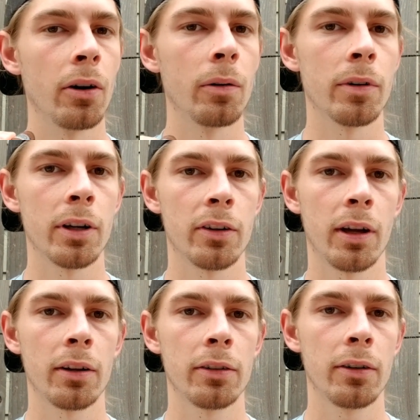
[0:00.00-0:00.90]
over your
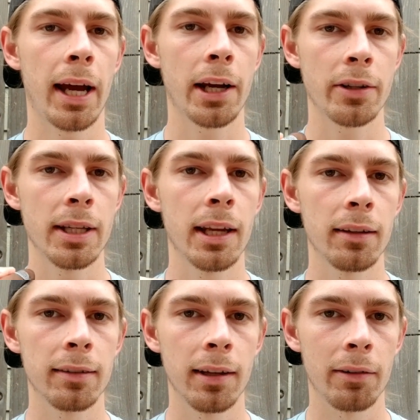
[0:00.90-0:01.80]
tongue, so you're actually
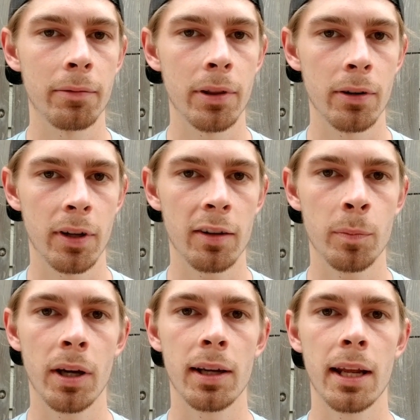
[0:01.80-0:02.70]
getting stuff with your
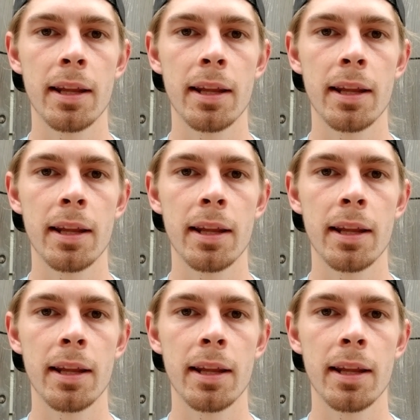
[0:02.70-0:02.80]
taste bud.